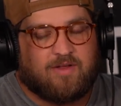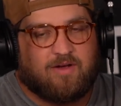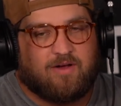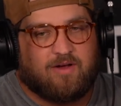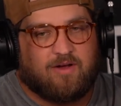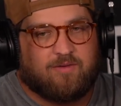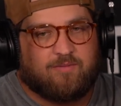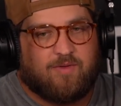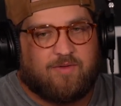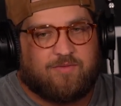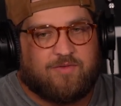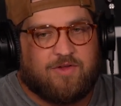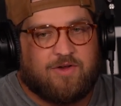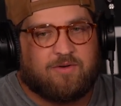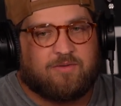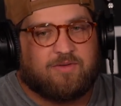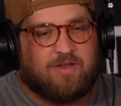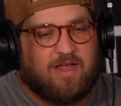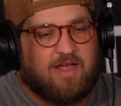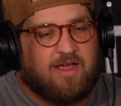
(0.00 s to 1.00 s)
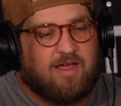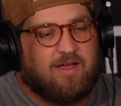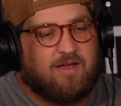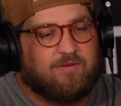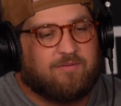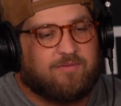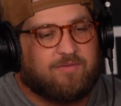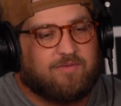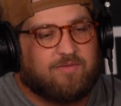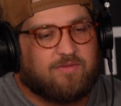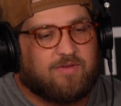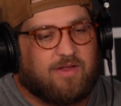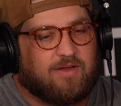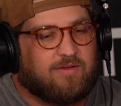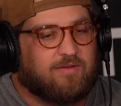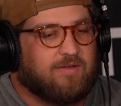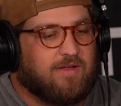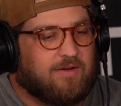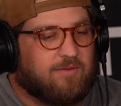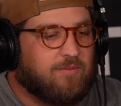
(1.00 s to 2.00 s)
of if you don't have
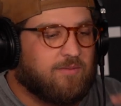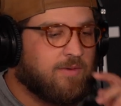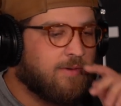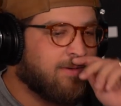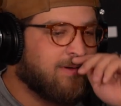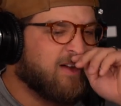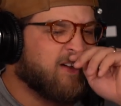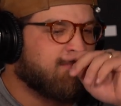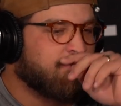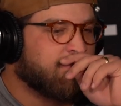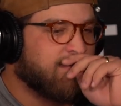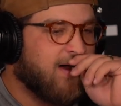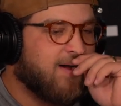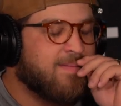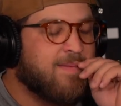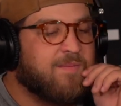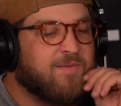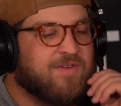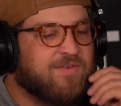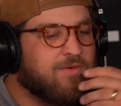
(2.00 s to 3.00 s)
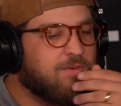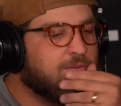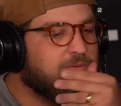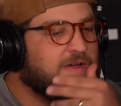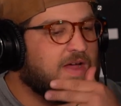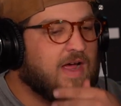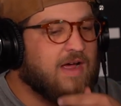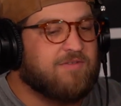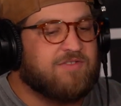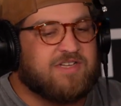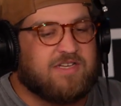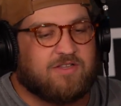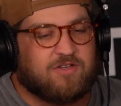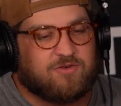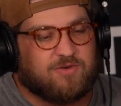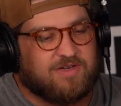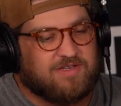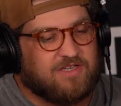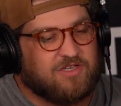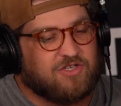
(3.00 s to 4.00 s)
like like um, I remember even I've seen the
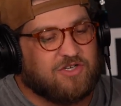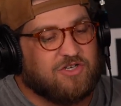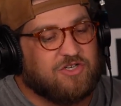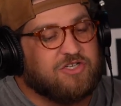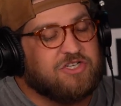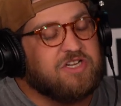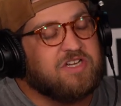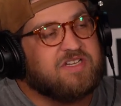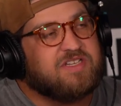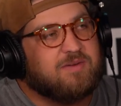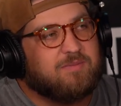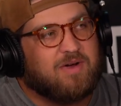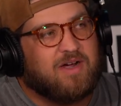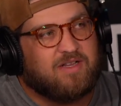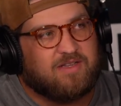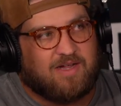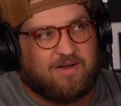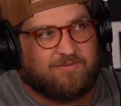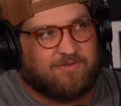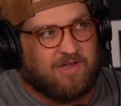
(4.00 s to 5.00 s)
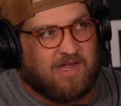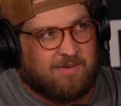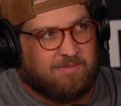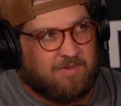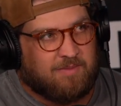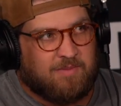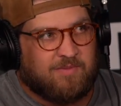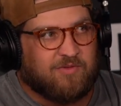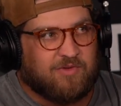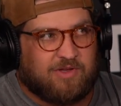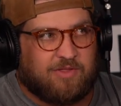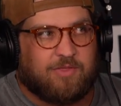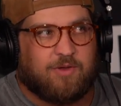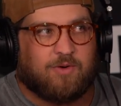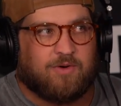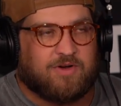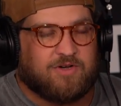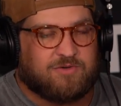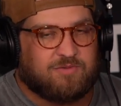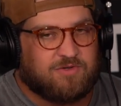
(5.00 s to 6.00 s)
transition just in my lifetime, and I'm only
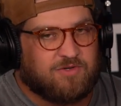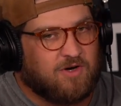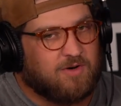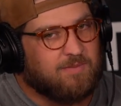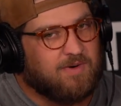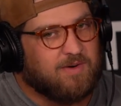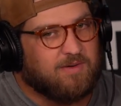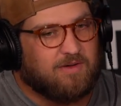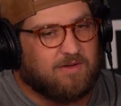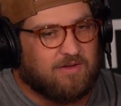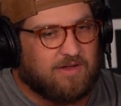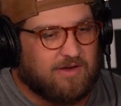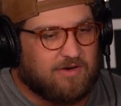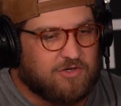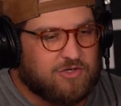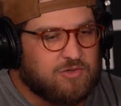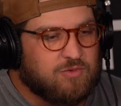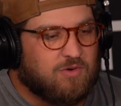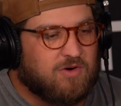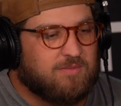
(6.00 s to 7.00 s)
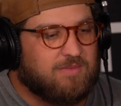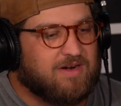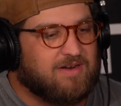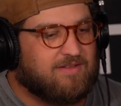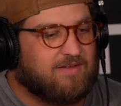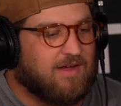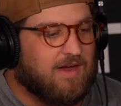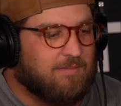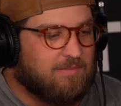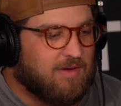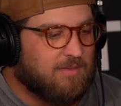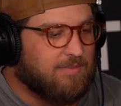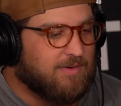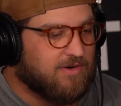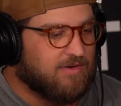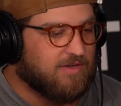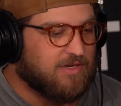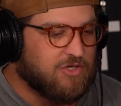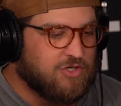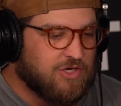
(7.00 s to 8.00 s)
30, so we're talking about a, like a short amount of time
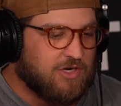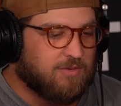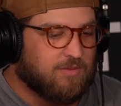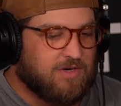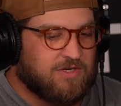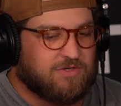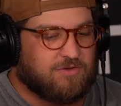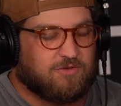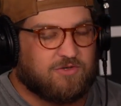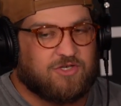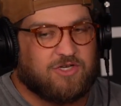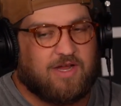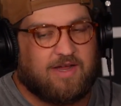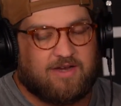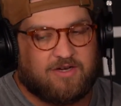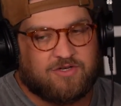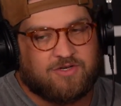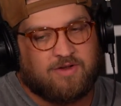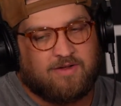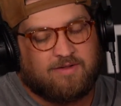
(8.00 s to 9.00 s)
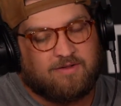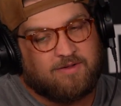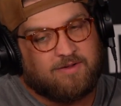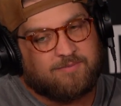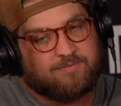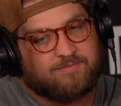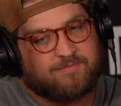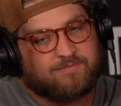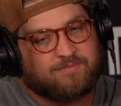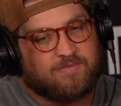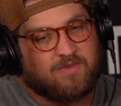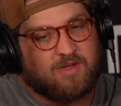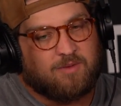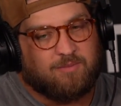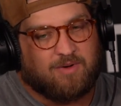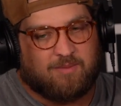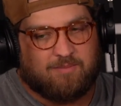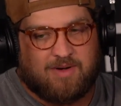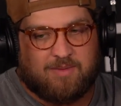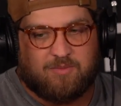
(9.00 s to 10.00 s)
compared to like generational change.
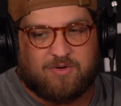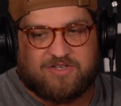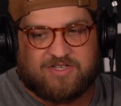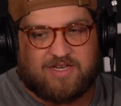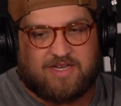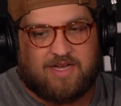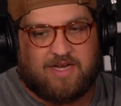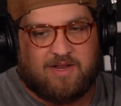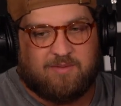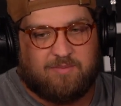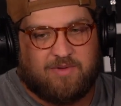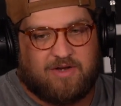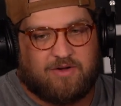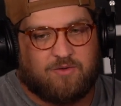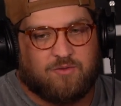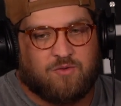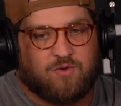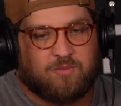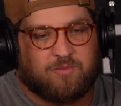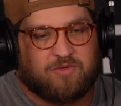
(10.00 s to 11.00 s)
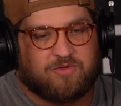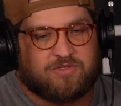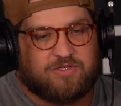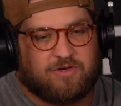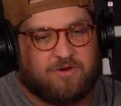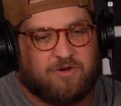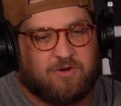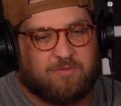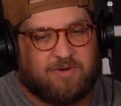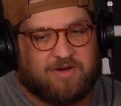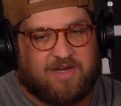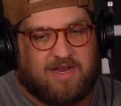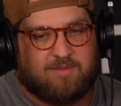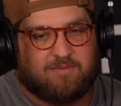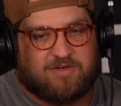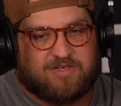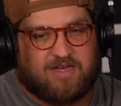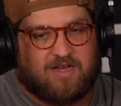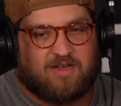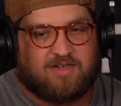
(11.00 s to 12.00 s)
But I remember as a kid it being normal to go to my
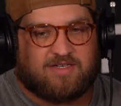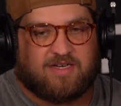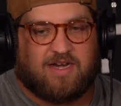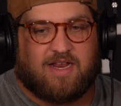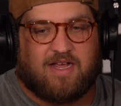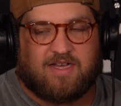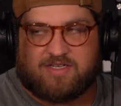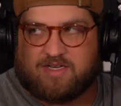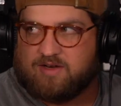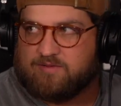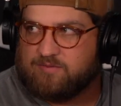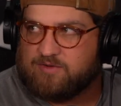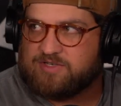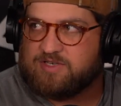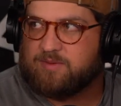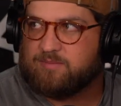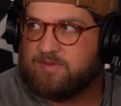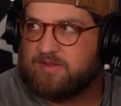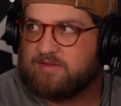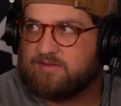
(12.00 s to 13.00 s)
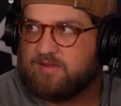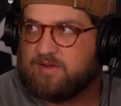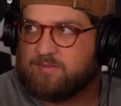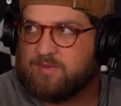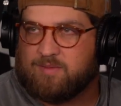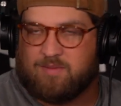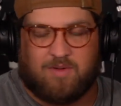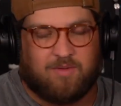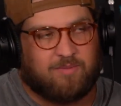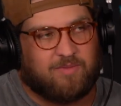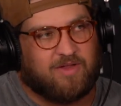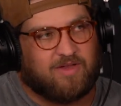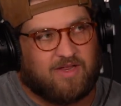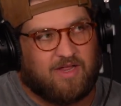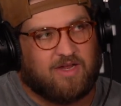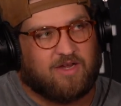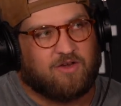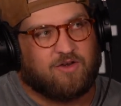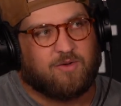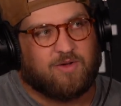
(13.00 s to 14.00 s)
neighbor's house and asking for something. Like mm-hmm. my mom would mm-hmm. be like,
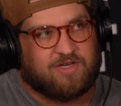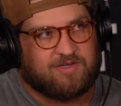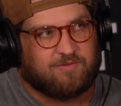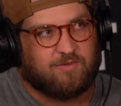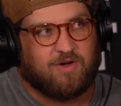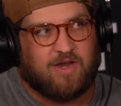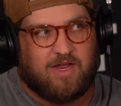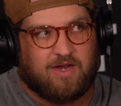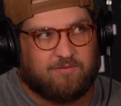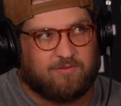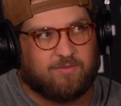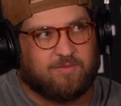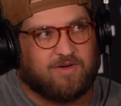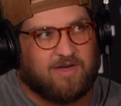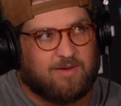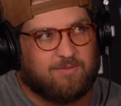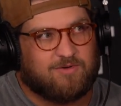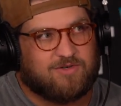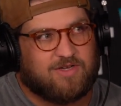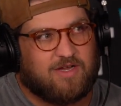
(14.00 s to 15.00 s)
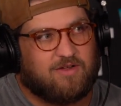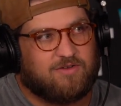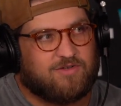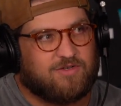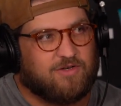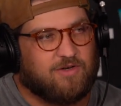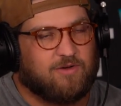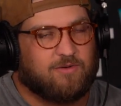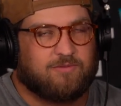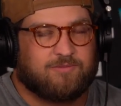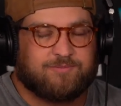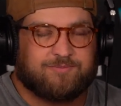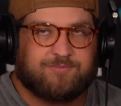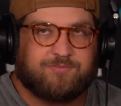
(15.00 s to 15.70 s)
"Hey, can you go ask for an egg from the neighbor's house?" You know.